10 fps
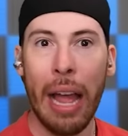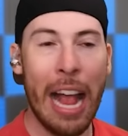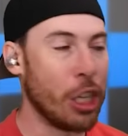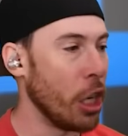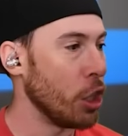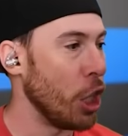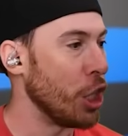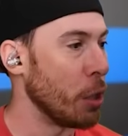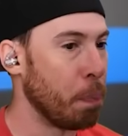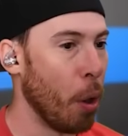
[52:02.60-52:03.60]
it she
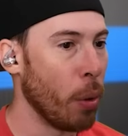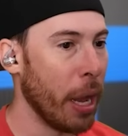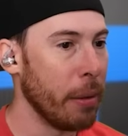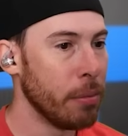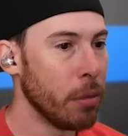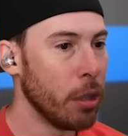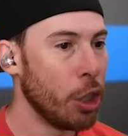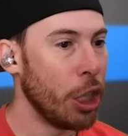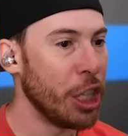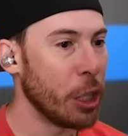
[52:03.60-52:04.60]
just broke it.
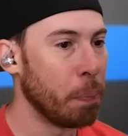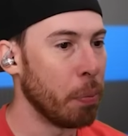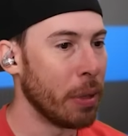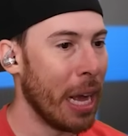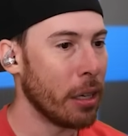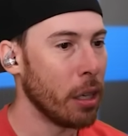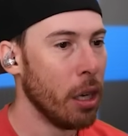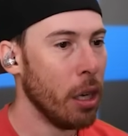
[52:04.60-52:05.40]
She just... That...